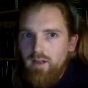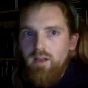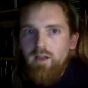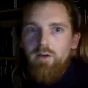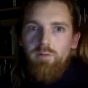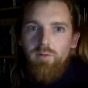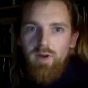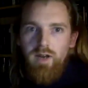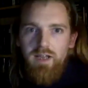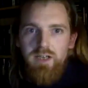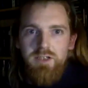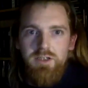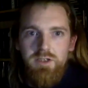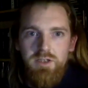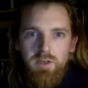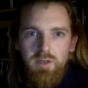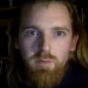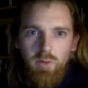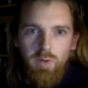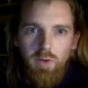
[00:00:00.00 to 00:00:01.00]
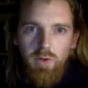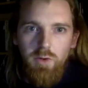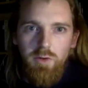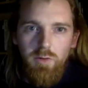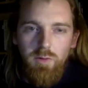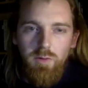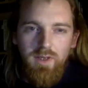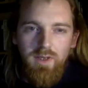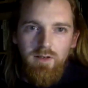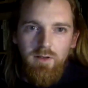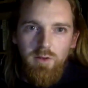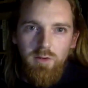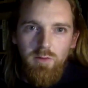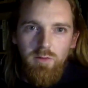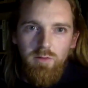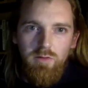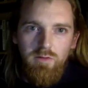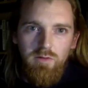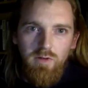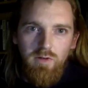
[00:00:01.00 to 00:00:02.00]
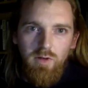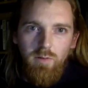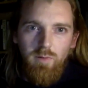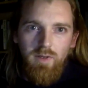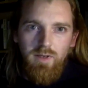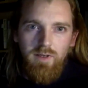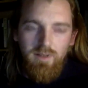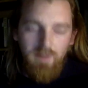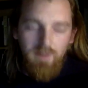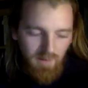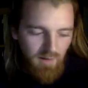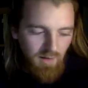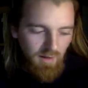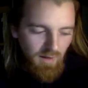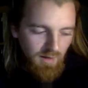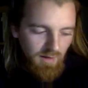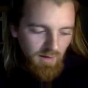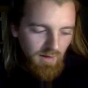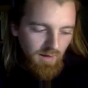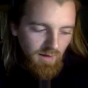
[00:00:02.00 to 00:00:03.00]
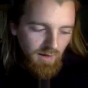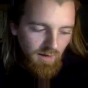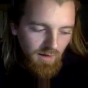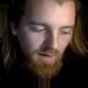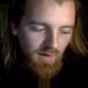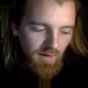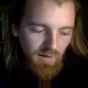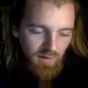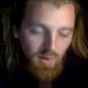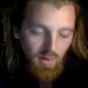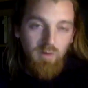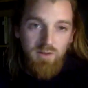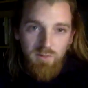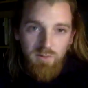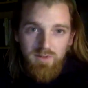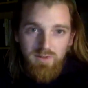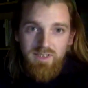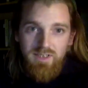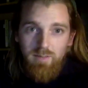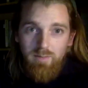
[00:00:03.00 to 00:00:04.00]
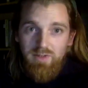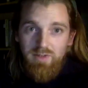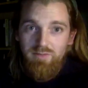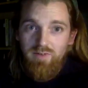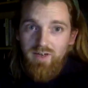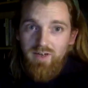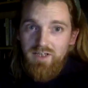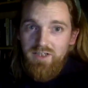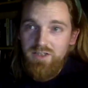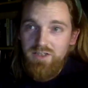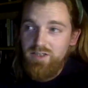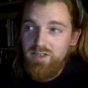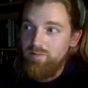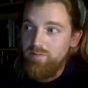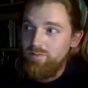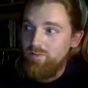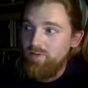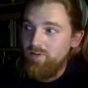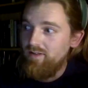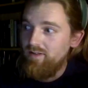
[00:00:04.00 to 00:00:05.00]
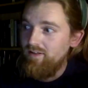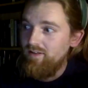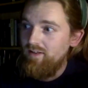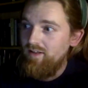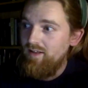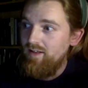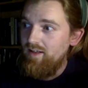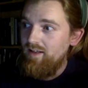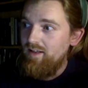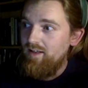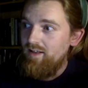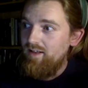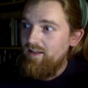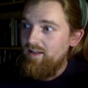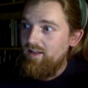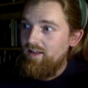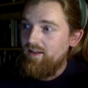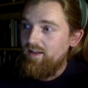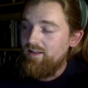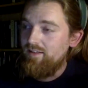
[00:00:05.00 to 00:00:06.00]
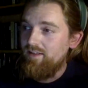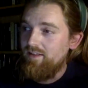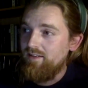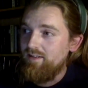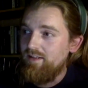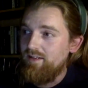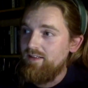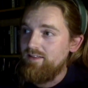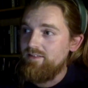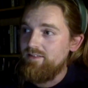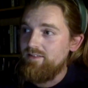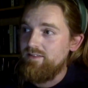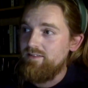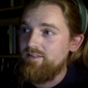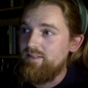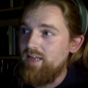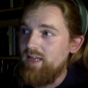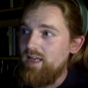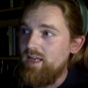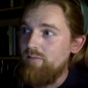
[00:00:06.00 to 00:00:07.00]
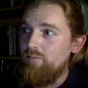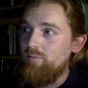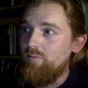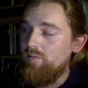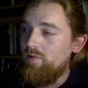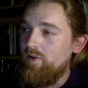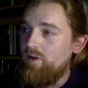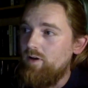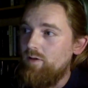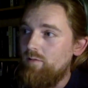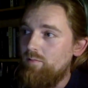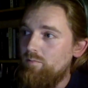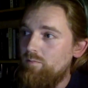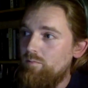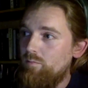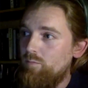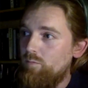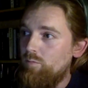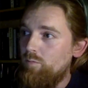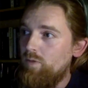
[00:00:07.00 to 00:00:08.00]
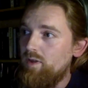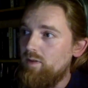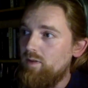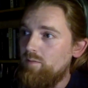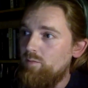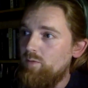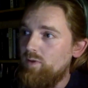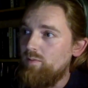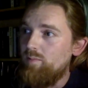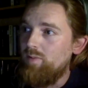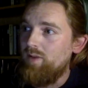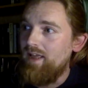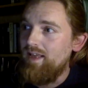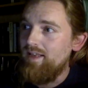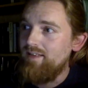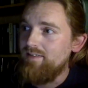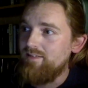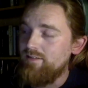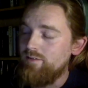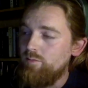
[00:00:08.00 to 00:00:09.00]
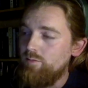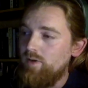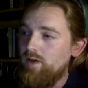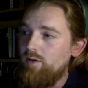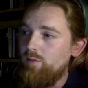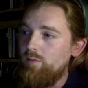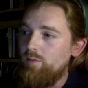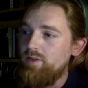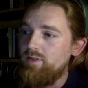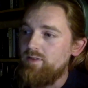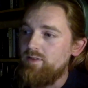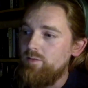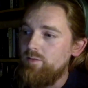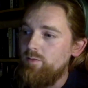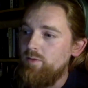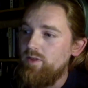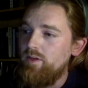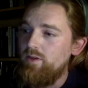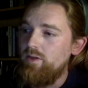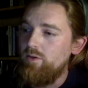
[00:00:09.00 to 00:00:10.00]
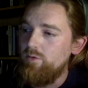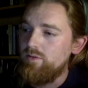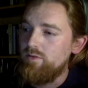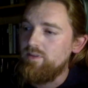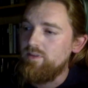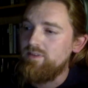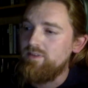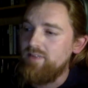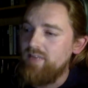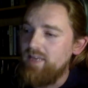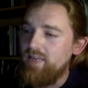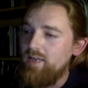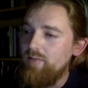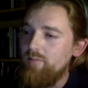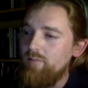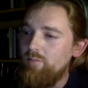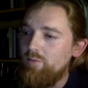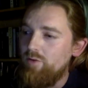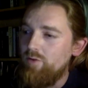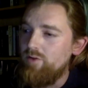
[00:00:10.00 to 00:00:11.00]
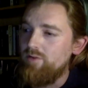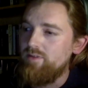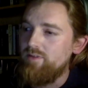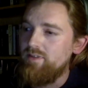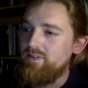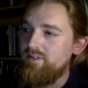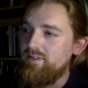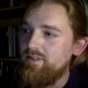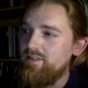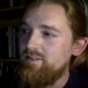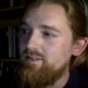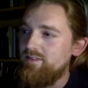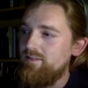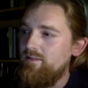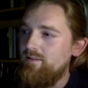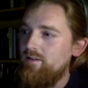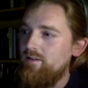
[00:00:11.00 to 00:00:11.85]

a relationship or who do we who are we going to establish relationships with and I think that's the same um, with with place as well. We we use the same processes